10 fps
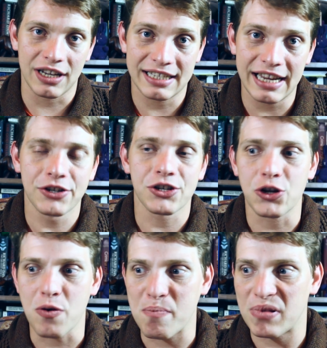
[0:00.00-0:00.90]

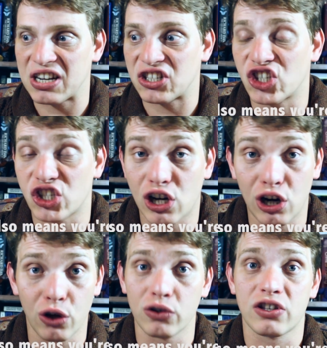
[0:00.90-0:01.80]
Essentially, your blood just
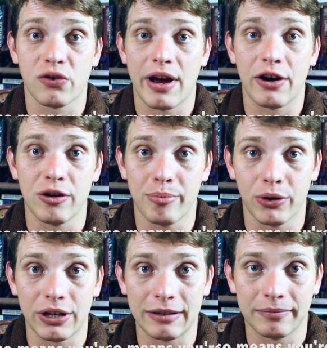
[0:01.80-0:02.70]
clots throughout your
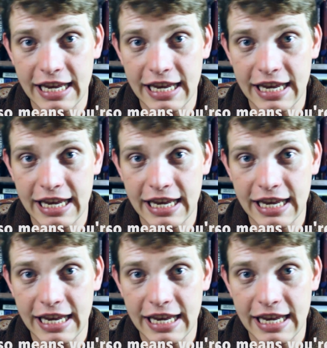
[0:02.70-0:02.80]
body.